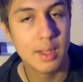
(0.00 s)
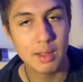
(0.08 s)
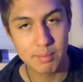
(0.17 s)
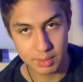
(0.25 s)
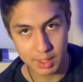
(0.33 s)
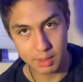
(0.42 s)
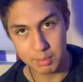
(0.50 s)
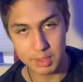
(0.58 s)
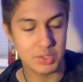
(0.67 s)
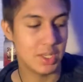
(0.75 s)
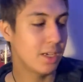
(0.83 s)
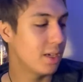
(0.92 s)
I'm thinking
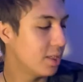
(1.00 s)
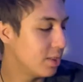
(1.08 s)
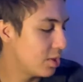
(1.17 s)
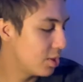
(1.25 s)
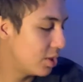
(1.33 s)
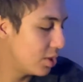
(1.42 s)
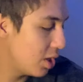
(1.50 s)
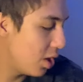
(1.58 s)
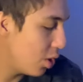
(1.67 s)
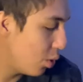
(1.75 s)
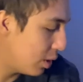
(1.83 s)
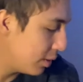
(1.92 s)
music.
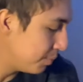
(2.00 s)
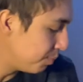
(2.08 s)
So,